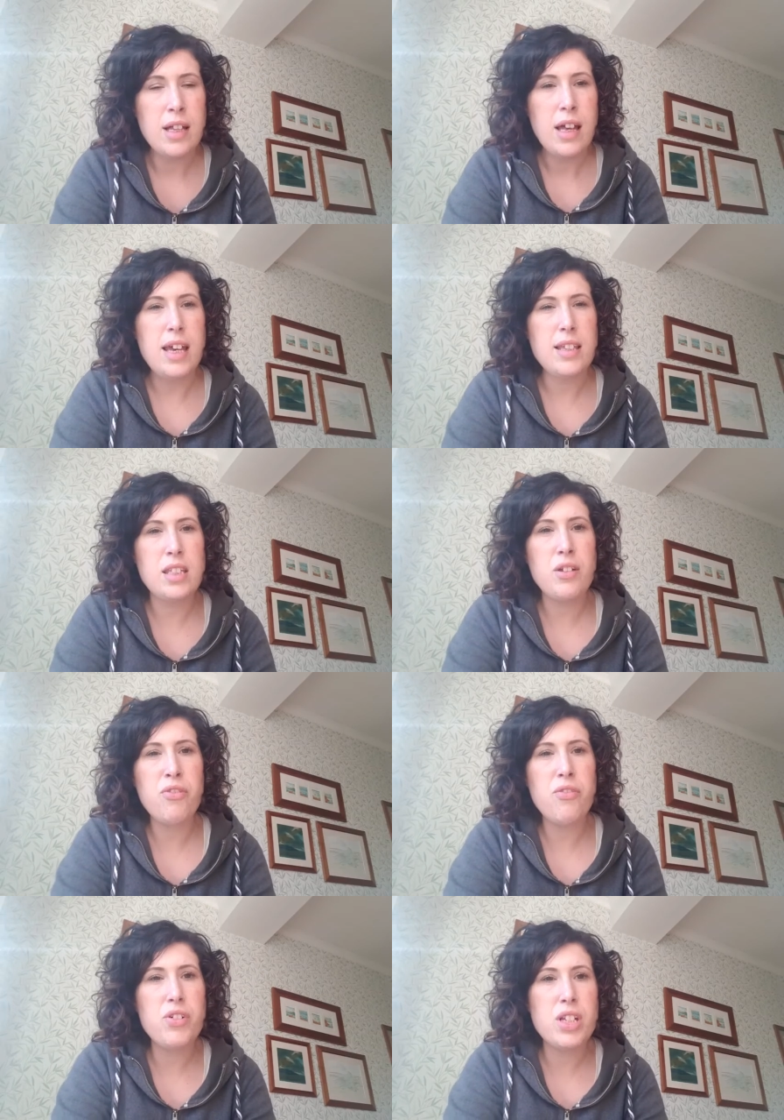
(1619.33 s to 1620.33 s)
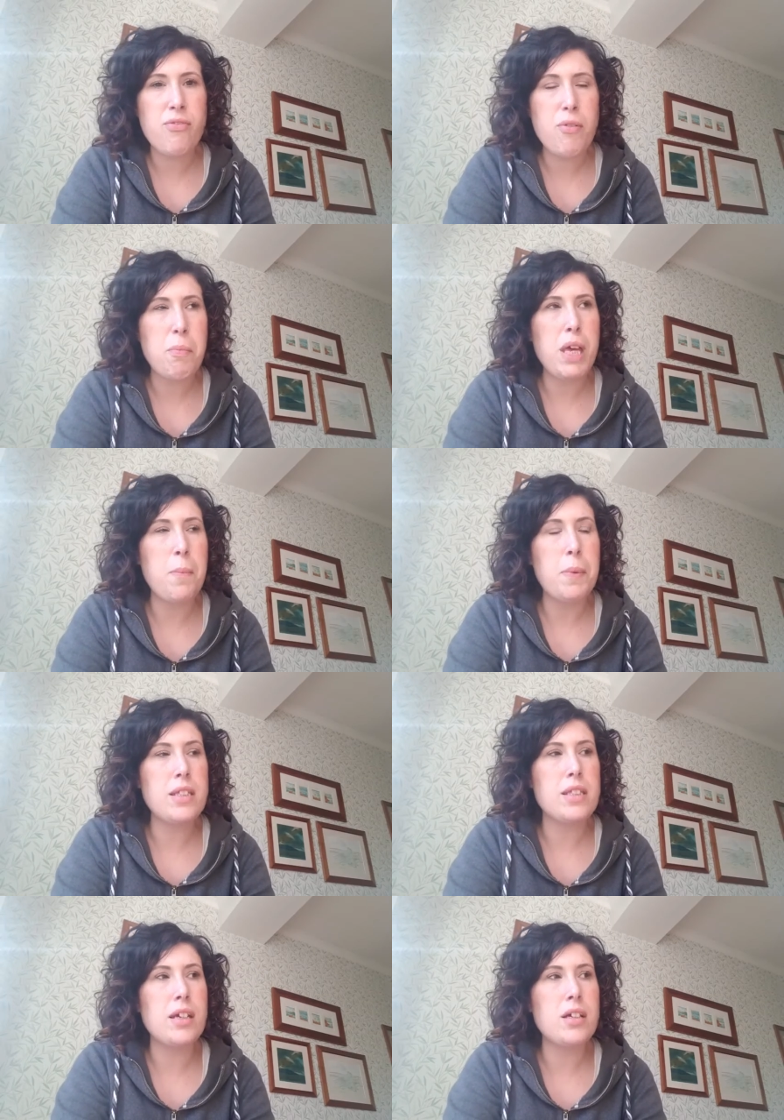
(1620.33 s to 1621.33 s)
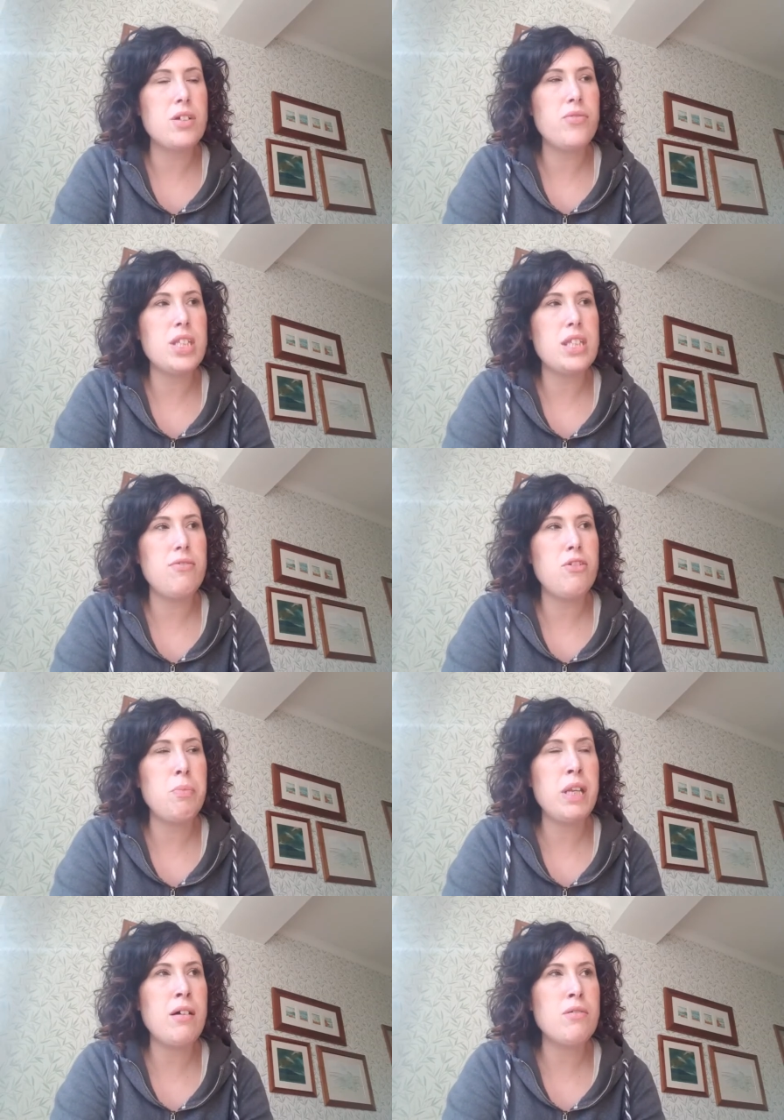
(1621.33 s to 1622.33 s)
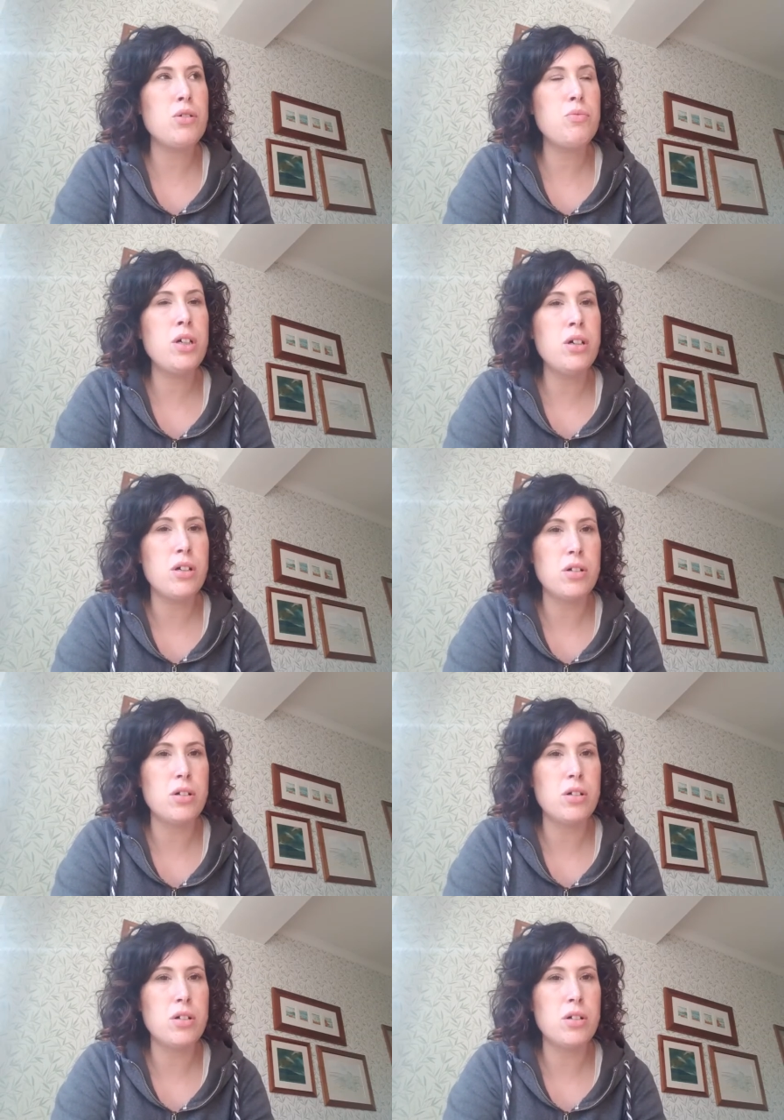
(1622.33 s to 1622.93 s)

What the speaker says: It's different for different people, isn't it? Because obviously if you've been out at work all